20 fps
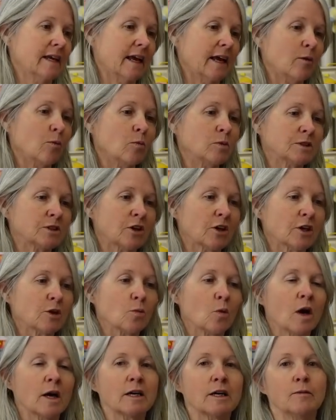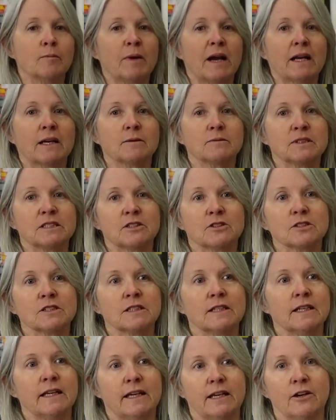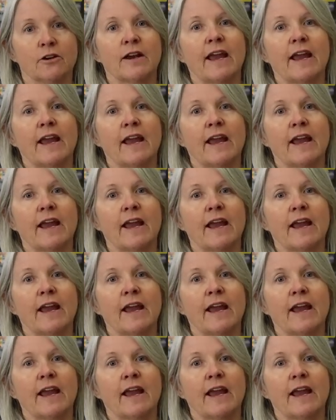and started walking back upstairs, and here